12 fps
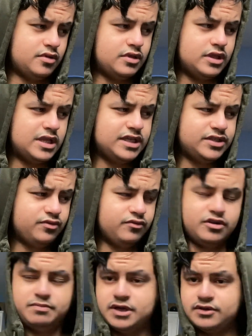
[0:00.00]
let's talk
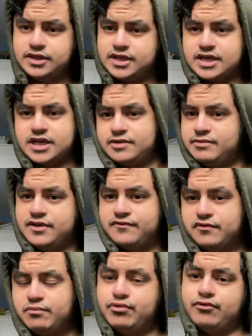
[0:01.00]
about the Academy of
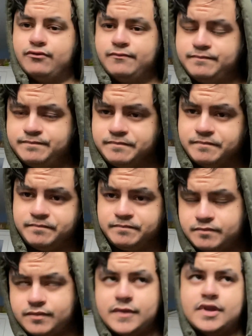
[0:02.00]
Football.
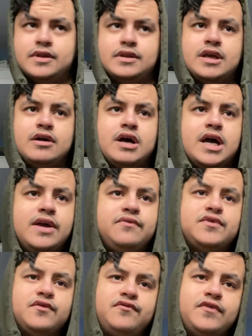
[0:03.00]
Now, I have
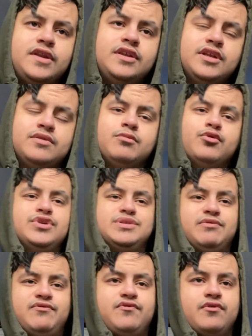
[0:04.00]
defended Moyes
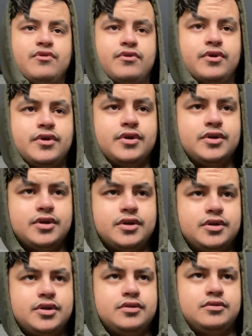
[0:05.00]
before
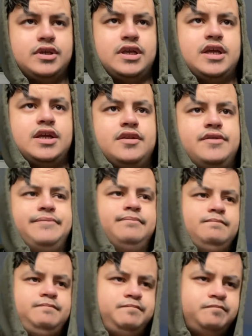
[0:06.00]
in
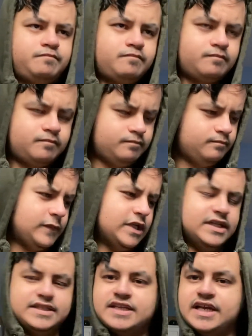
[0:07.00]

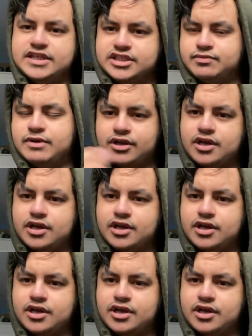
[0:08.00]
stages when it